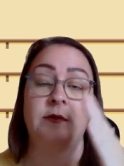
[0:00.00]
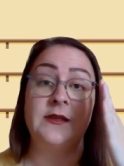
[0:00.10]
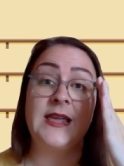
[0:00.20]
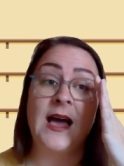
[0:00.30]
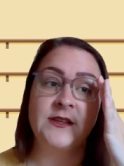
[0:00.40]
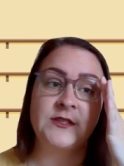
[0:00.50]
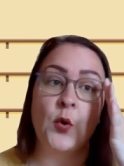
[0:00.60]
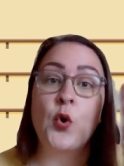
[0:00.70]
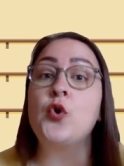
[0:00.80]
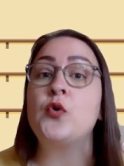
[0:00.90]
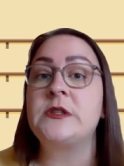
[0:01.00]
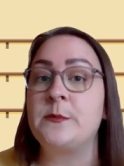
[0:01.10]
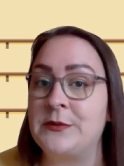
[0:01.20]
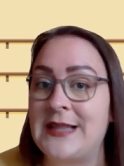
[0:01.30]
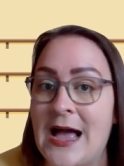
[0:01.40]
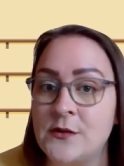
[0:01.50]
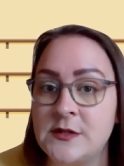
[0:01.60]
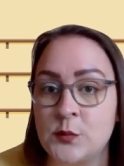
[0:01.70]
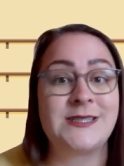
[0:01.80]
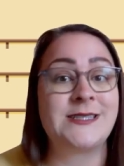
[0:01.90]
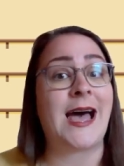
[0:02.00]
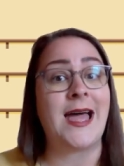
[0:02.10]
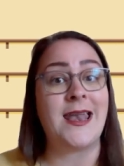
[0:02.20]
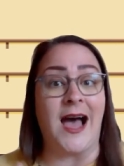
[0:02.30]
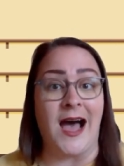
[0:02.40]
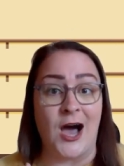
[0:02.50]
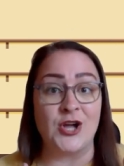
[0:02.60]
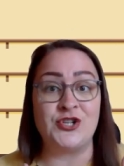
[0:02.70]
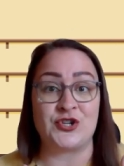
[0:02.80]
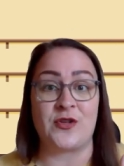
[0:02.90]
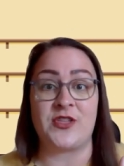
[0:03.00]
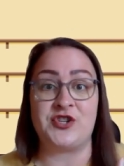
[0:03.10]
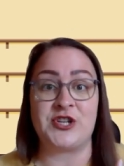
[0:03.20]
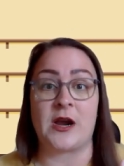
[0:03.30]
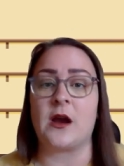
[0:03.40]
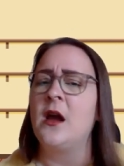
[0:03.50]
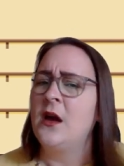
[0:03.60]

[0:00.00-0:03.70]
Yeah, so whose blouse was that? Under the chair.